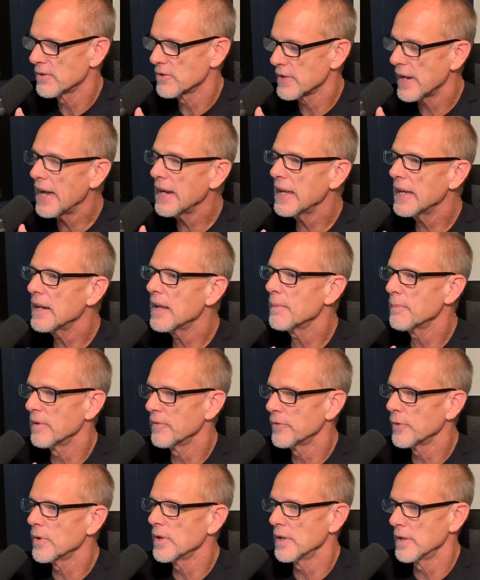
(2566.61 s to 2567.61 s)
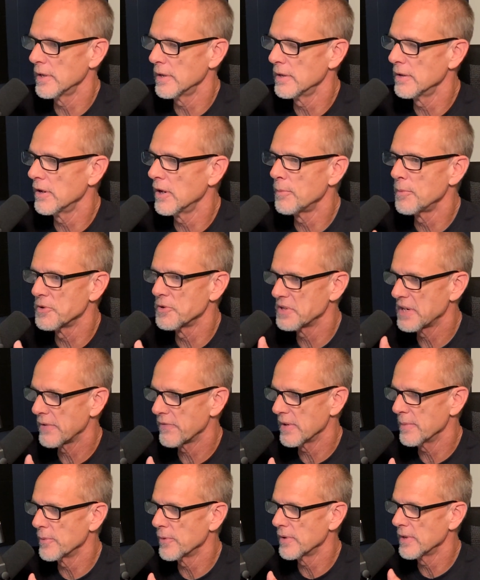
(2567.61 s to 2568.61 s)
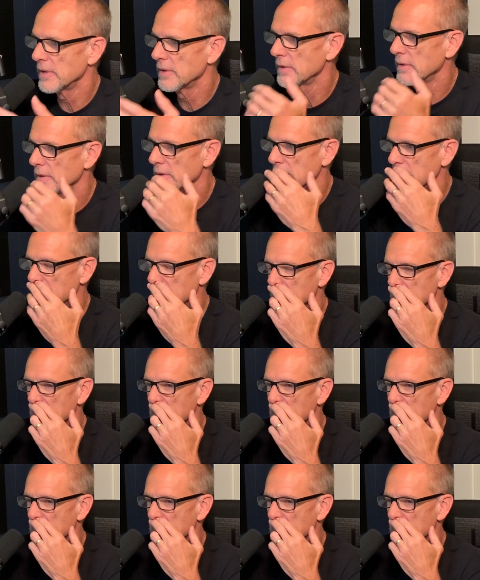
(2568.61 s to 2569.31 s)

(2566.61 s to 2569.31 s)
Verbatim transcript: So I get up before her almost every morning. Right.